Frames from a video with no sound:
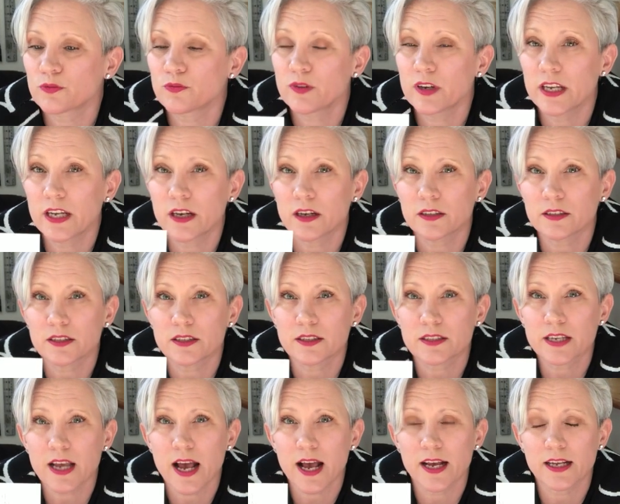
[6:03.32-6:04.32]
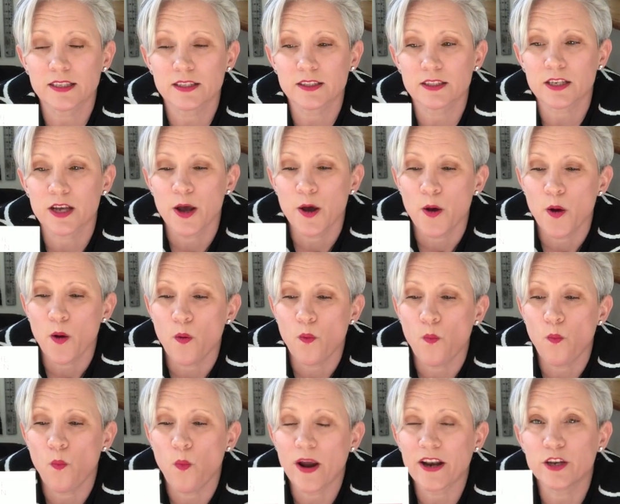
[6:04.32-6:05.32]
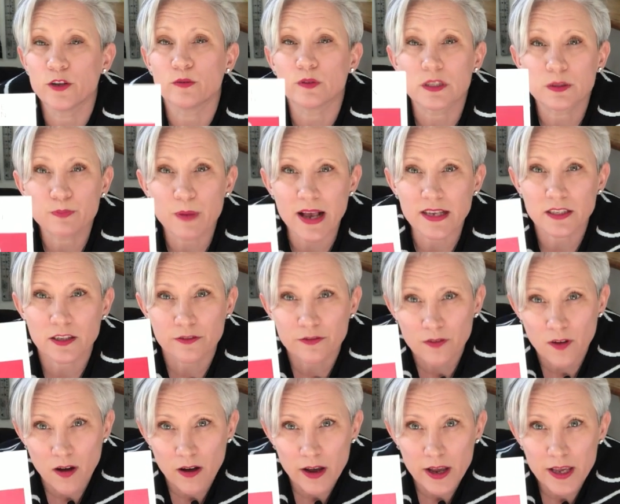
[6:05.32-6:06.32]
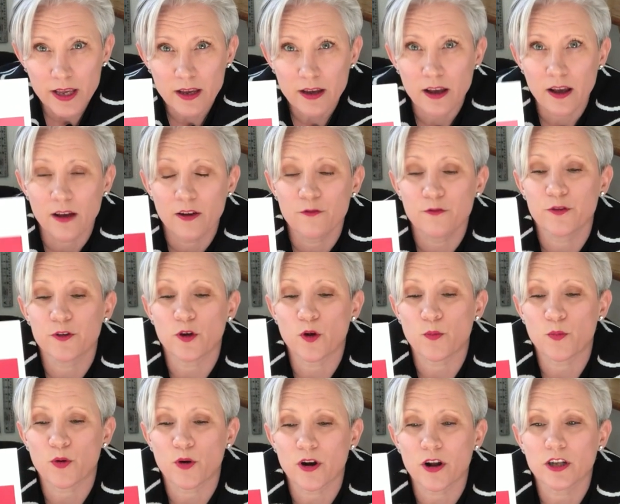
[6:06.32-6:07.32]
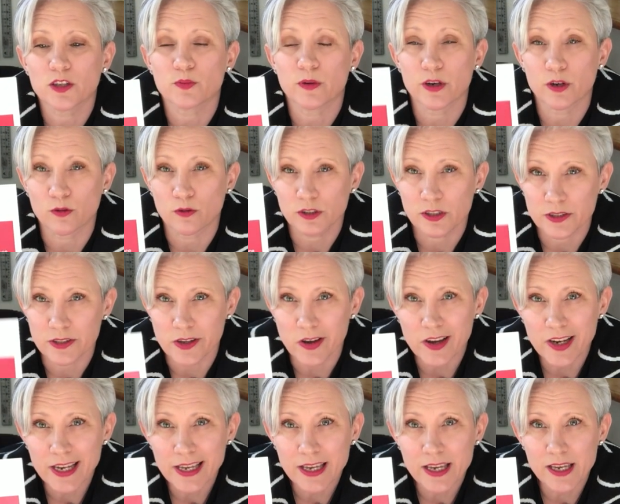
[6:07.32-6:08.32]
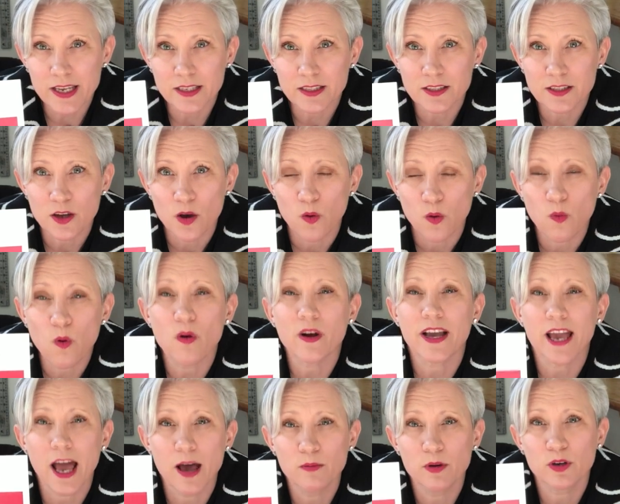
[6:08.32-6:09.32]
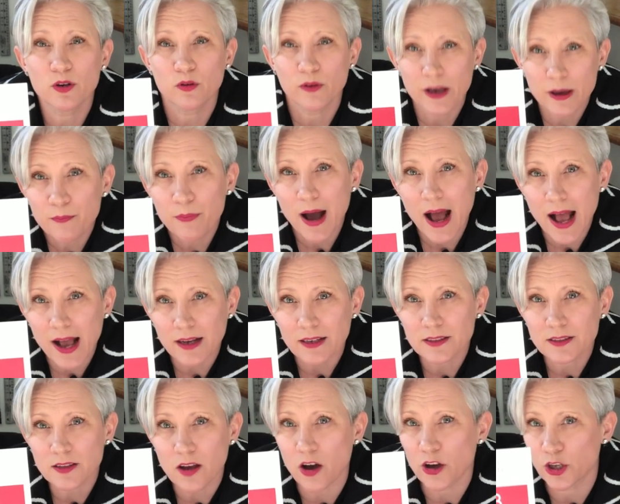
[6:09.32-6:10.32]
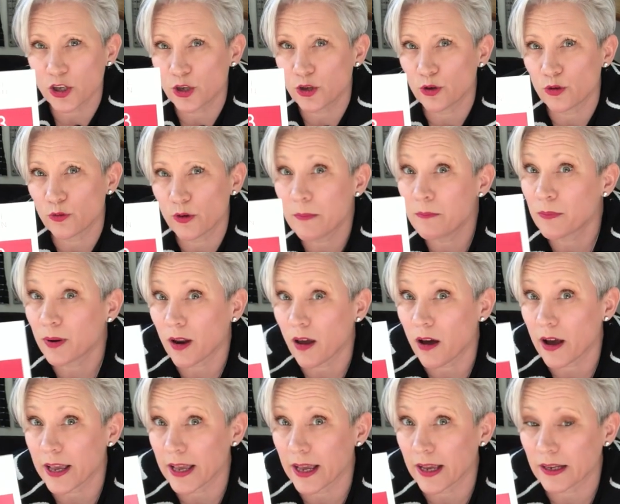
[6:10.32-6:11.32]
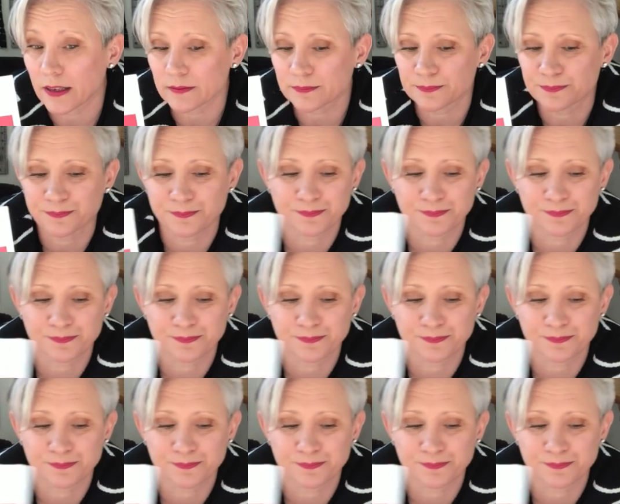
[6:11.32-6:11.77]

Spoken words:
to really understand when you specify for your product, when you're designing it, what chemical impacts are you implying?